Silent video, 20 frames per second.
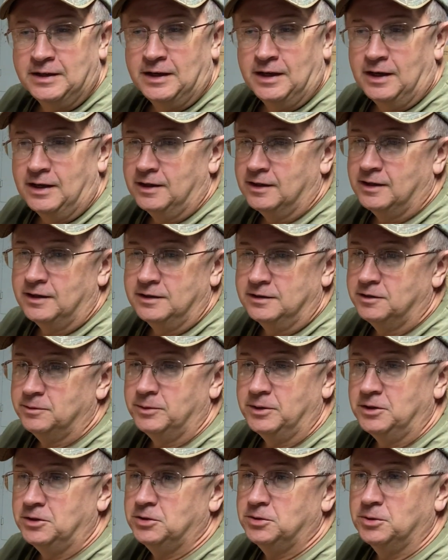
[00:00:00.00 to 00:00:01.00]
I like to
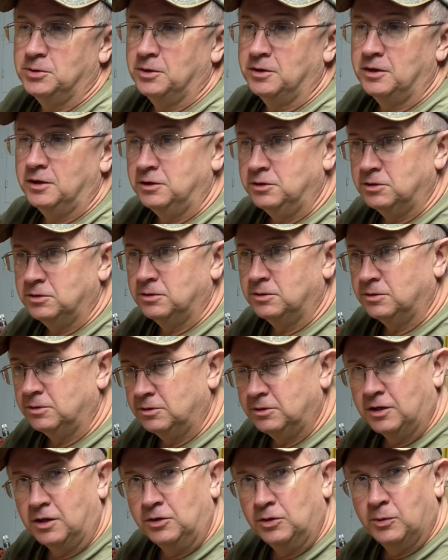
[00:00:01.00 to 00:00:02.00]
make sure things are done